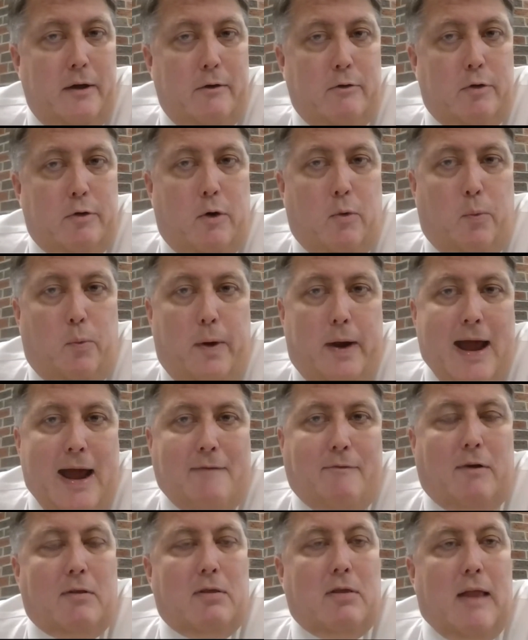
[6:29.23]
So we
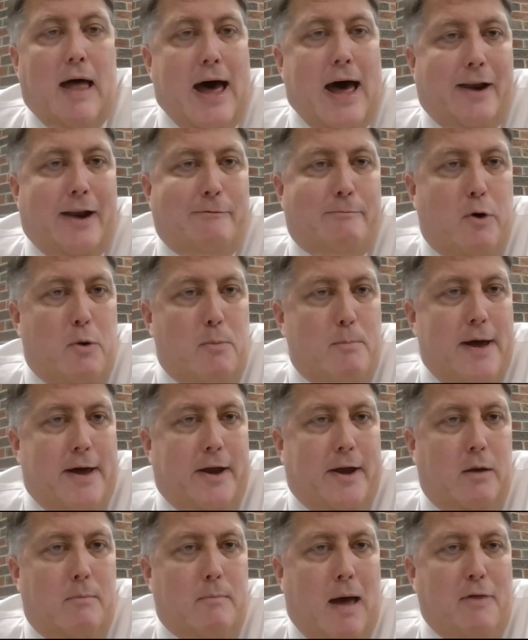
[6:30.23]
have a lot of
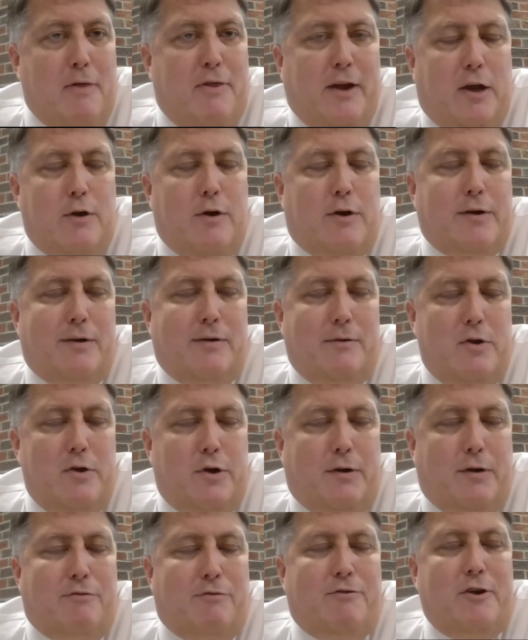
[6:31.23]
momentum. I think you
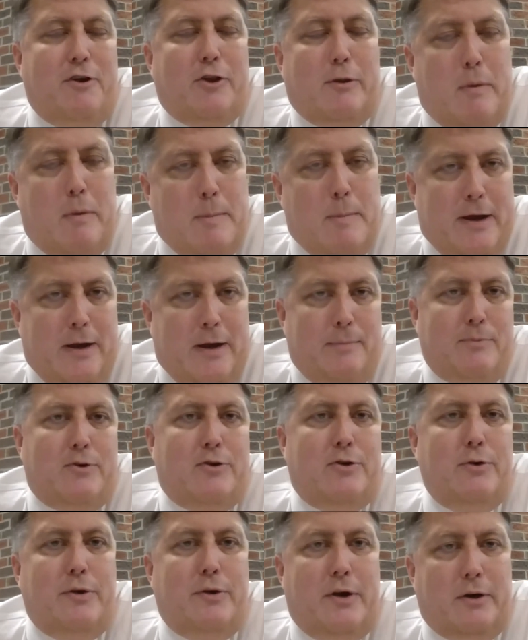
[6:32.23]
could feel the momentum
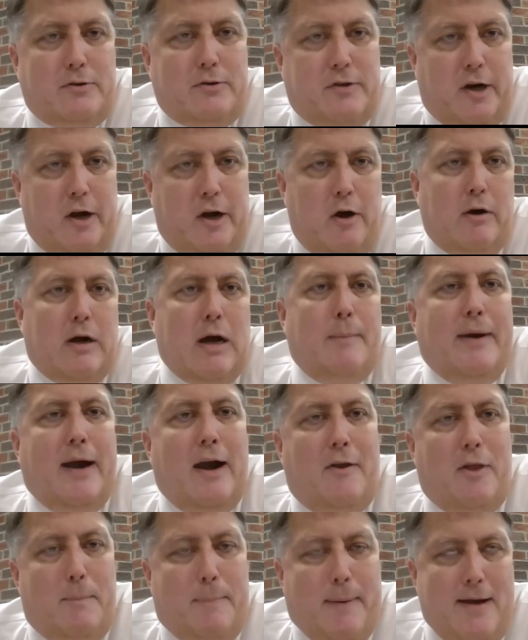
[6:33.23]
2 years ago coming
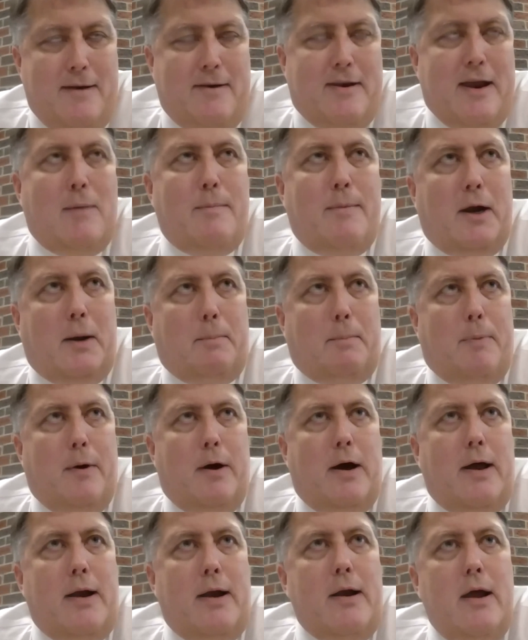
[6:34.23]
out of the pandemic,
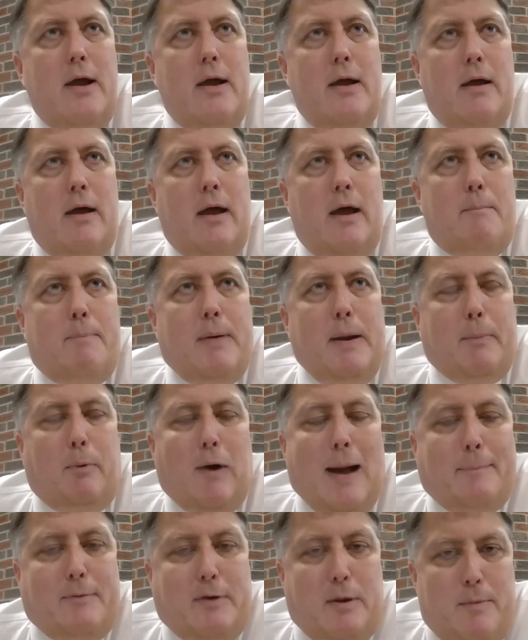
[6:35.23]
but people
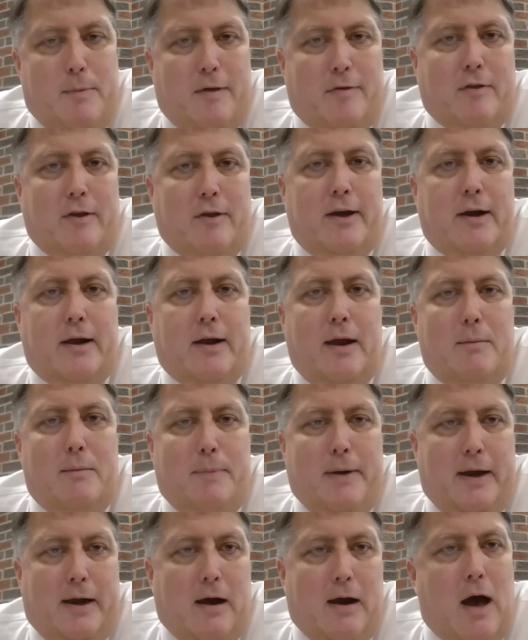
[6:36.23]
are optimistic and
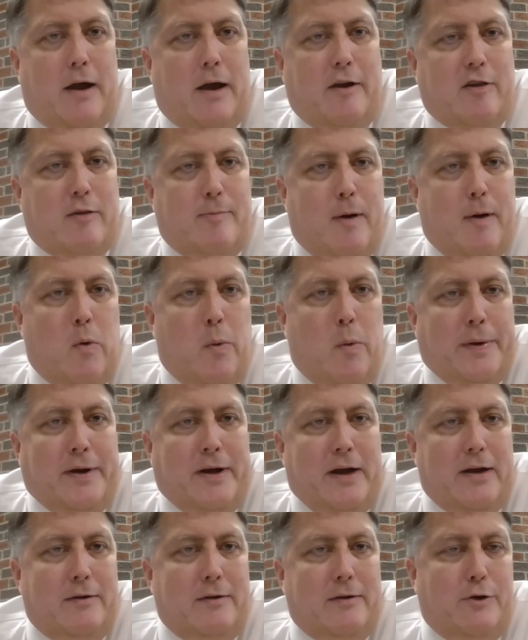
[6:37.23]
being honest about what we
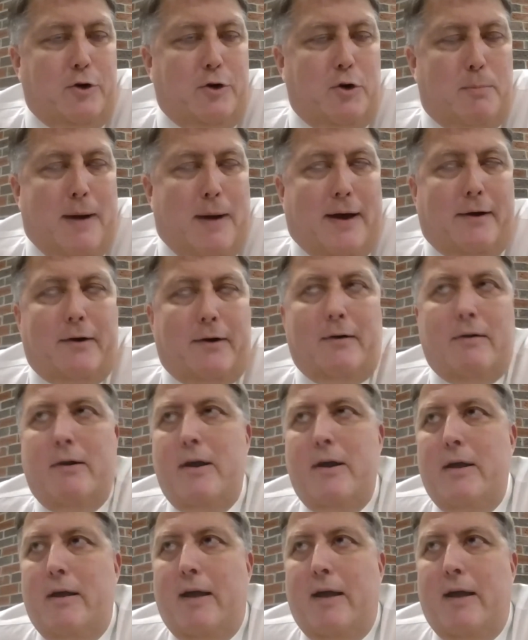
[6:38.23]
needed to do better.